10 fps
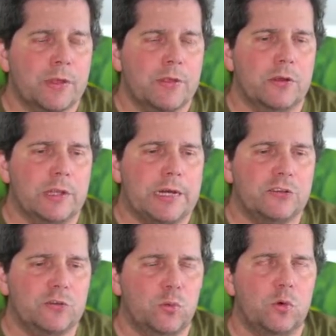The
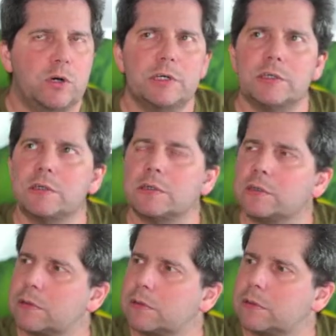last one,
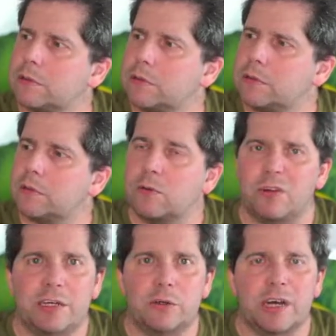
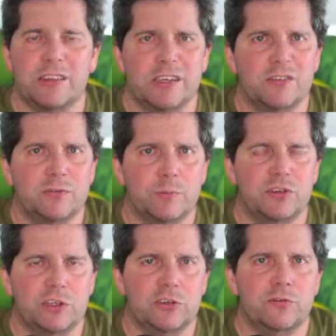well, Leko had that
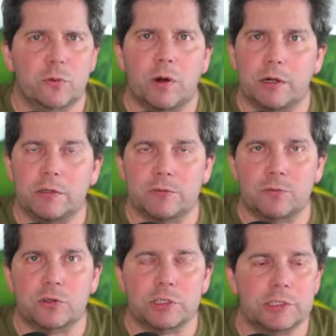reputation for a while,
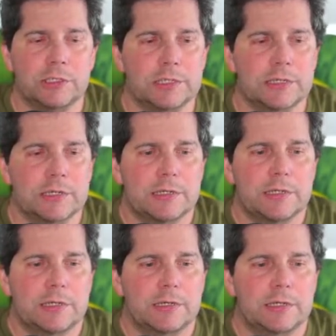unfortunately.
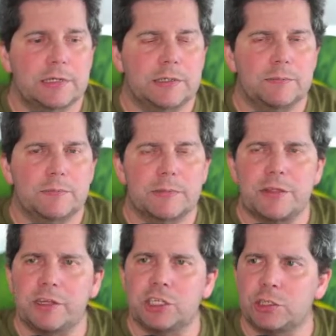I
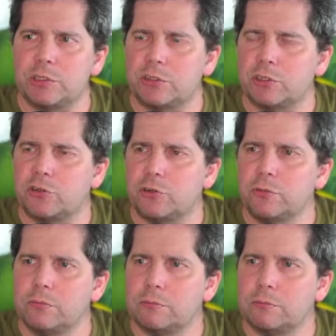think Giri did too,